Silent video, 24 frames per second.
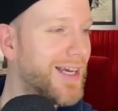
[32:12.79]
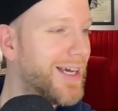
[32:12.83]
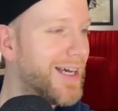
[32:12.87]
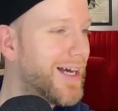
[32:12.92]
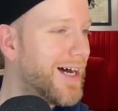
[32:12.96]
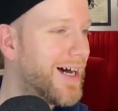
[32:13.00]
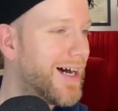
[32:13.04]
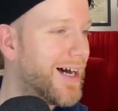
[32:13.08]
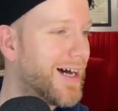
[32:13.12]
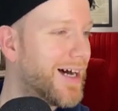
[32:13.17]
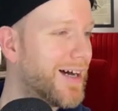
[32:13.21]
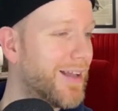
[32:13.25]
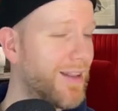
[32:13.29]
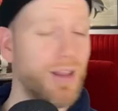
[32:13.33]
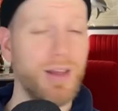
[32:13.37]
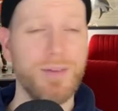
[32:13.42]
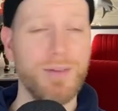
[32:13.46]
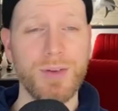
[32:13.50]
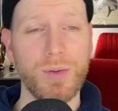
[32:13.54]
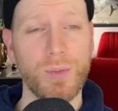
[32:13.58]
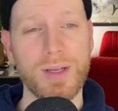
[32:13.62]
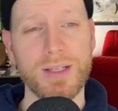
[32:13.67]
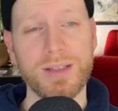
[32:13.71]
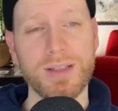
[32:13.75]
Uh, I love
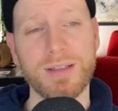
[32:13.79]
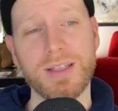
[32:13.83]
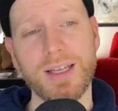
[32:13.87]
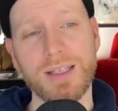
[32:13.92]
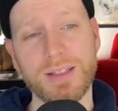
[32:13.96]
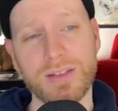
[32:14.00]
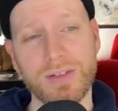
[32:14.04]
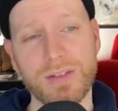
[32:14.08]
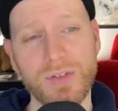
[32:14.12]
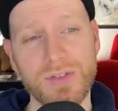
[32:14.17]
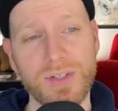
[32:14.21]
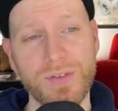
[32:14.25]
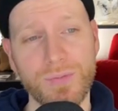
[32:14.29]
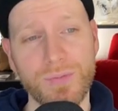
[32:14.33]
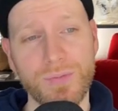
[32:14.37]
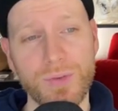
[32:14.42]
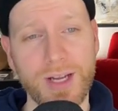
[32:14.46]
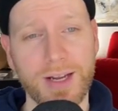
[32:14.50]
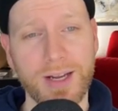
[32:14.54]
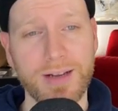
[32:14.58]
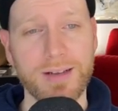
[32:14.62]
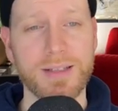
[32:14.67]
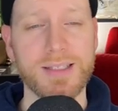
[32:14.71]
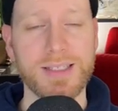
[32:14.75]
it when like those different
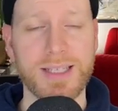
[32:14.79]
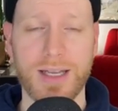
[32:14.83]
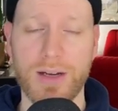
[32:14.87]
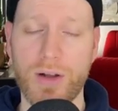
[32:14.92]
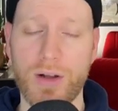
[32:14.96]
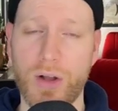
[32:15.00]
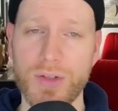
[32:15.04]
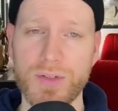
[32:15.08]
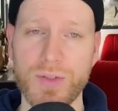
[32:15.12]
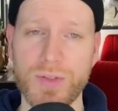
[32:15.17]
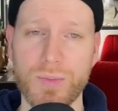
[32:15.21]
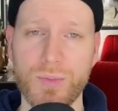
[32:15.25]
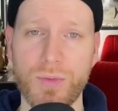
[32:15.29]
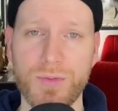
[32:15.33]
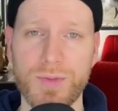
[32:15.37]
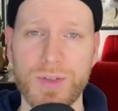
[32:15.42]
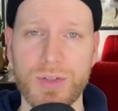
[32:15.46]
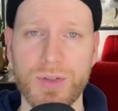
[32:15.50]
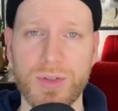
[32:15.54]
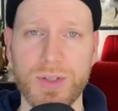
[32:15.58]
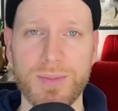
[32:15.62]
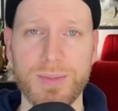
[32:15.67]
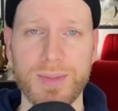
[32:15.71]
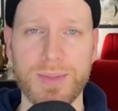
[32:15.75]
titles get also movie
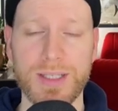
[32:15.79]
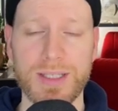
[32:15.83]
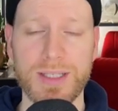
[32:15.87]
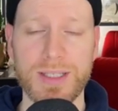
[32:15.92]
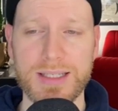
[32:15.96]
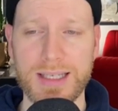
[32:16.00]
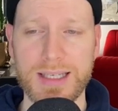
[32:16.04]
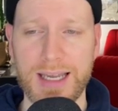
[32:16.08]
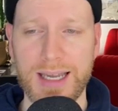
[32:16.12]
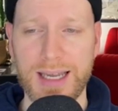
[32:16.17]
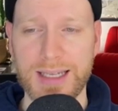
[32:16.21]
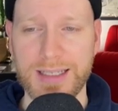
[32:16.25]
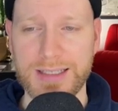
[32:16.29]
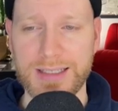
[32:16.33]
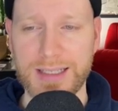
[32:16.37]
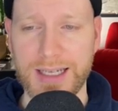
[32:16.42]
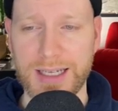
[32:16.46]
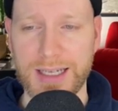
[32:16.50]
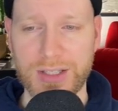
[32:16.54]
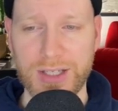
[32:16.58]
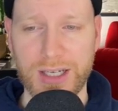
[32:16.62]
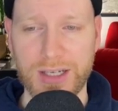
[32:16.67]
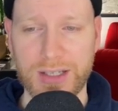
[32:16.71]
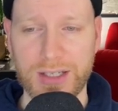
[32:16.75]
treatments, and yeah,
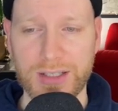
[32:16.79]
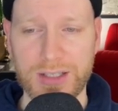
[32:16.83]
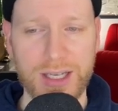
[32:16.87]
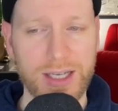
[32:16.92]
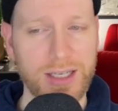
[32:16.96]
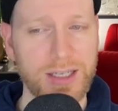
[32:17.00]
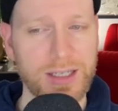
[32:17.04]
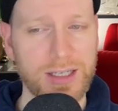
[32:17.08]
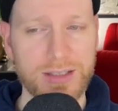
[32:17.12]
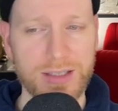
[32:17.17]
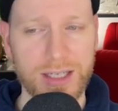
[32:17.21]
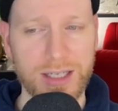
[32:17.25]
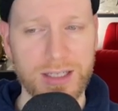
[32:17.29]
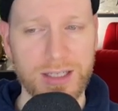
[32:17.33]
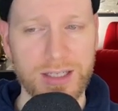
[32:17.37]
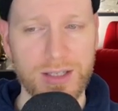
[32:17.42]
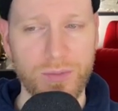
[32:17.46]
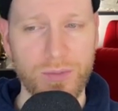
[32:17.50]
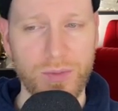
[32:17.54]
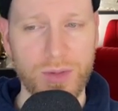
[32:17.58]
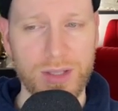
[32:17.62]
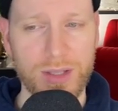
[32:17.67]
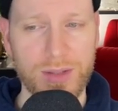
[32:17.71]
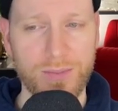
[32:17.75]
check check checking
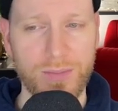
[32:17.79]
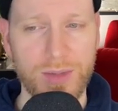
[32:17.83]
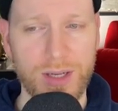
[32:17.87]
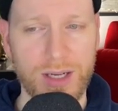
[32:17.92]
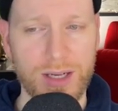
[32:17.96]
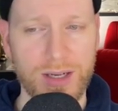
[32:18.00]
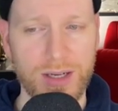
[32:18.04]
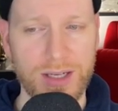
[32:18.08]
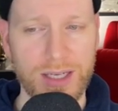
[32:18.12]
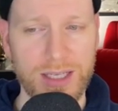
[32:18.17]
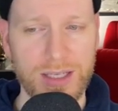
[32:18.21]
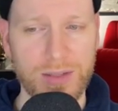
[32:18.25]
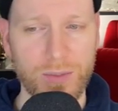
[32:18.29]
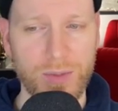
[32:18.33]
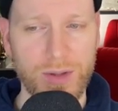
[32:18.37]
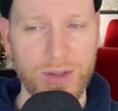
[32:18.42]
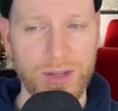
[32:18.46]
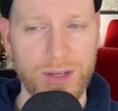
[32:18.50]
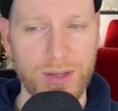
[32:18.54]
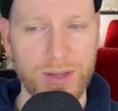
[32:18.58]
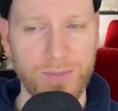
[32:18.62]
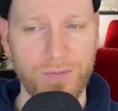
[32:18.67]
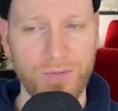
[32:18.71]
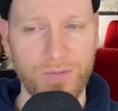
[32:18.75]
in with him uh, in with
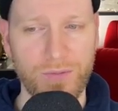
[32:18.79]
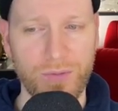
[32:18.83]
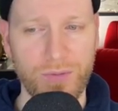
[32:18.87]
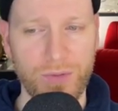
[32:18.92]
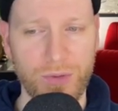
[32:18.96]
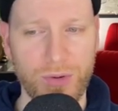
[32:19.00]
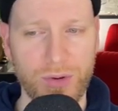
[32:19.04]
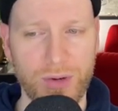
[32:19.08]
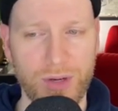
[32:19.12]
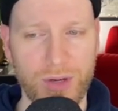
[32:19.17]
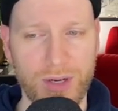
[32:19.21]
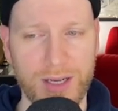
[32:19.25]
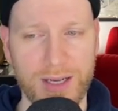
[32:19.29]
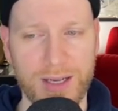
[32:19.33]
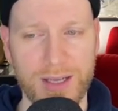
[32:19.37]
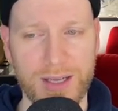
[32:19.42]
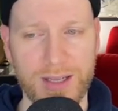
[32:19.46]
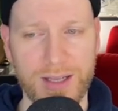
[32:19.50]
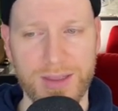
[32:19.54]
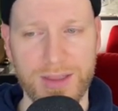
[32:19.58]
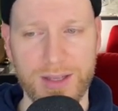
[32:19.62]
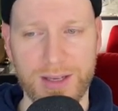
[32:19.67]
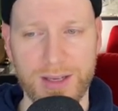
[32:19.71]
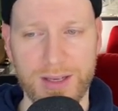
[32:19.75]
him for uh,
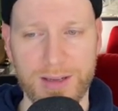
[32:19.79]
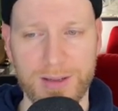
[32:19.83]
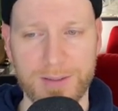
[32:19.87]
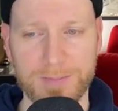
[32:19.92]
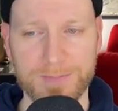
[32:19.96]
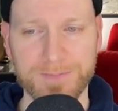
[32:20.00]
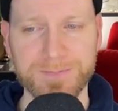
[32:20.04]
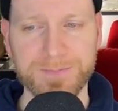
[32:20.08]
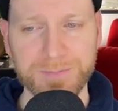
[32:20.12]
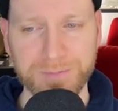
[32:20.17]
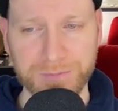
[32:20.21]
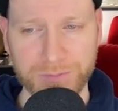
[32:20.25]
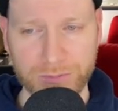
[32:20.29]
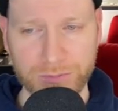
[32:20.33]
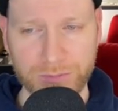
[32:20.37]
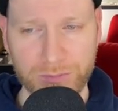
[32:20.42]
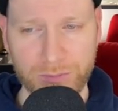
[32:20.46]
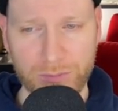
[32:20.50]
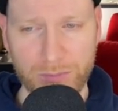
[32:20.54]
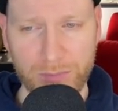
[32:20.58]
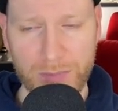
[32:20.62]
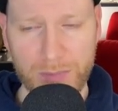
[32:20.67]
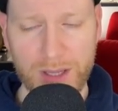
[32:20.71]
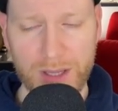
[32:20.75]
the
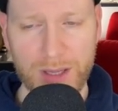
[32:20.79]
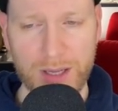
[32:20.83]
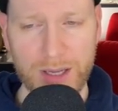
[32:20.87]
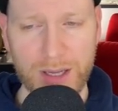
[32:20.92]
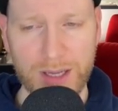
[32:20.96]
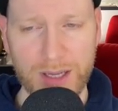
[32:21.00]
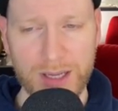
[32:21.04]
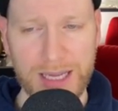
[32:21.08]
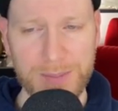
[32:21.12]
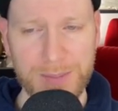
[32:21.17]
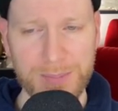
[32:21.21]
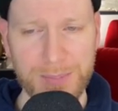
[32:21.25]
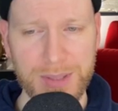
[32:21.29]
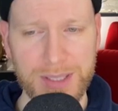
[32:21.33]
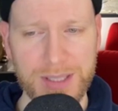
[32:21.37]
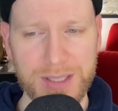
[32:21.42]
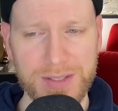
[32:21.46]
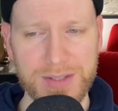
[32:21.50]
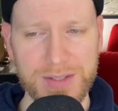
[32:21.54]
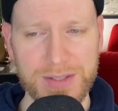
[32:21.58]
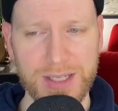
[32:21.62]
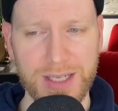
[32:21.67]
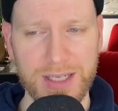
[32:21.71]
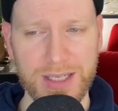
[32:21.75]
uh, a
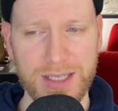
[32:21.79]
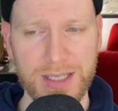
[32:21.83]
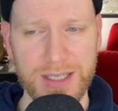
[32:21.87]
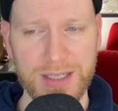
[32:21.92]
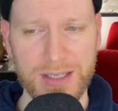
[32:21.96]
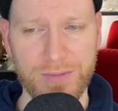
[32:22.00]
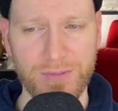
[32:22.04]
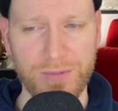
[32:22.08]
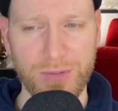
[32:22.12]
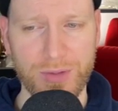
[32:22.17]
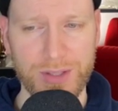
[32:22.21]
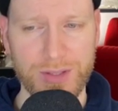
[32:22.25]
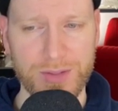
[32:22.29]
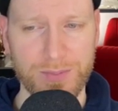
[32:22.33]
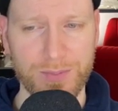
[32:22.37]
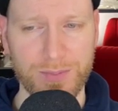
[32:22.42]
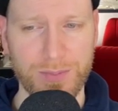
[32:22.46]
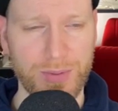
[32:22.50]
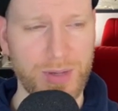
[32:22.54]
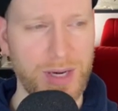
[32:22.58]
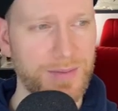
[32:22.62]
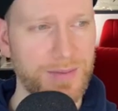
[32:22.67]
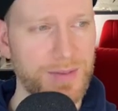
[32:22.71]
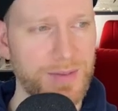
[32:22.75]
piece that he did for this
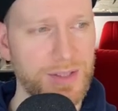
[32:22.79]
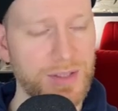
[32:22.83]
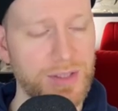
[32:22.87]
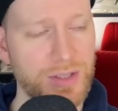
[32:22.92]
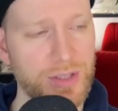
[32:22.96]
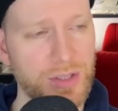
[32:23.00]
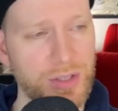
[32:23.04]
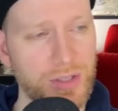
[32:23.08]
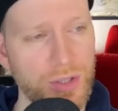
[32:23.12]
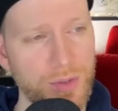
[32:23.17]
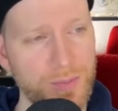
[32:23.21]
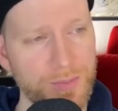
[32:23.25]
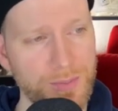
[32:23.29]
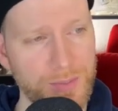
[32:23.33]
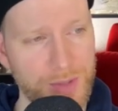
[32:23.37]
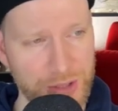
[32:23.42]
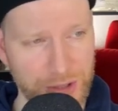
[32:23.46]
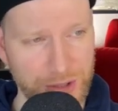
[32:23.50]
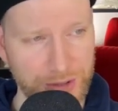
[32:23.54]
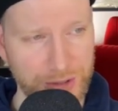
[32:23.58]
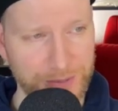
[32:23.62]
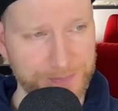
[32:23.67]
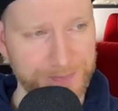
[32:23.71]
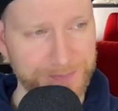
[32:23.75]
private
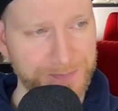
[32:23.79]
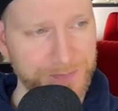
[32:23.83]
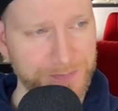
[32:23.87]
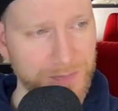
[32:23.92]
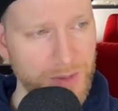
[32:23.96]
commission.